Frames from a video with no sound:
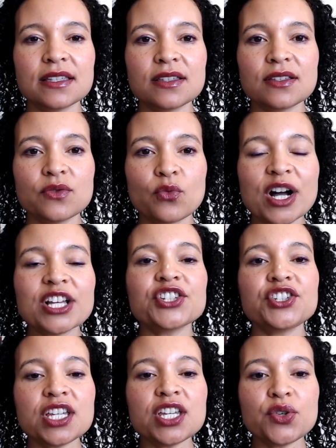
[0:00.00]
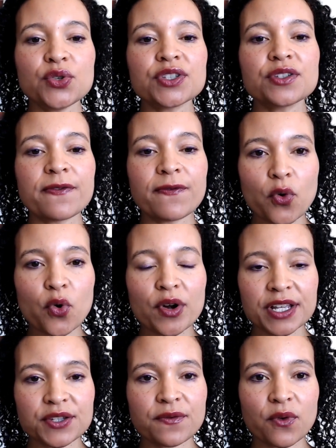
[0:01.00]
what she used to
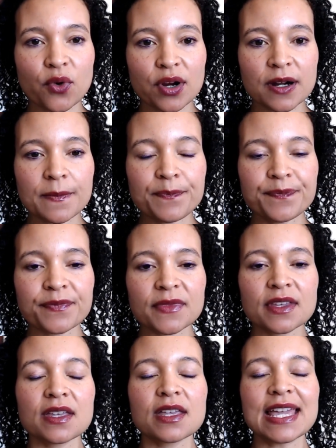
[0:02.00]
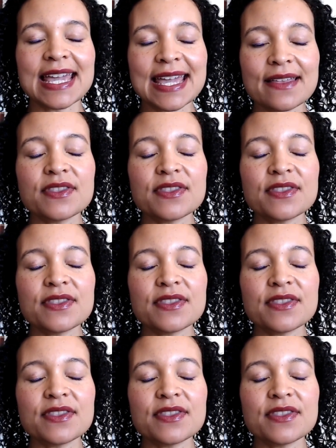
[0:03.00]
forage for in the